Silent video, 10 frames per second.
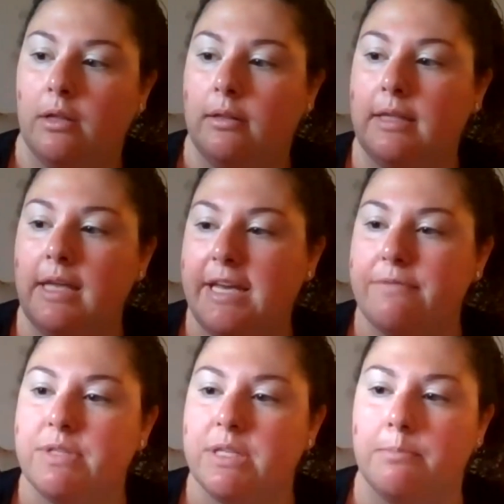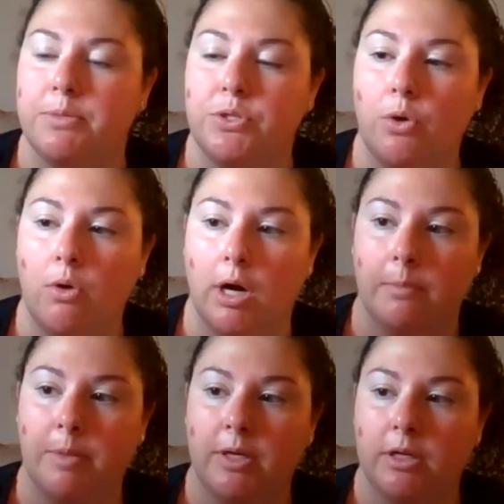Leaves
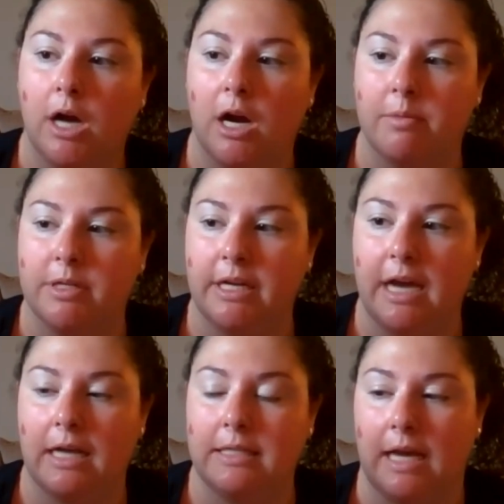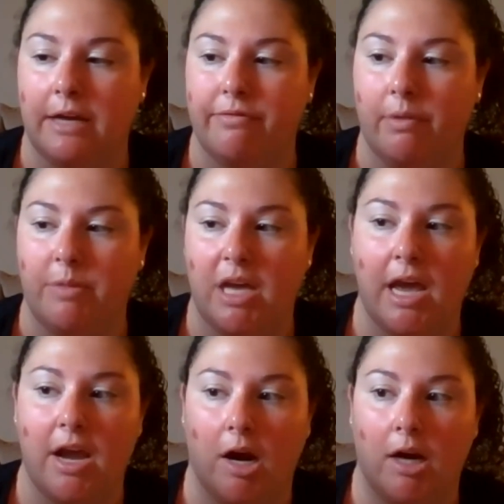absorb carbon dioxide from the
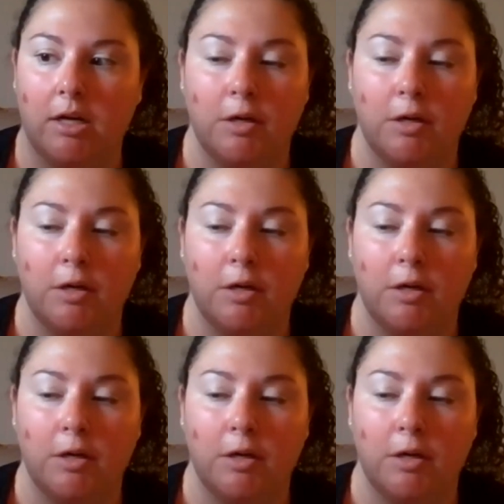air.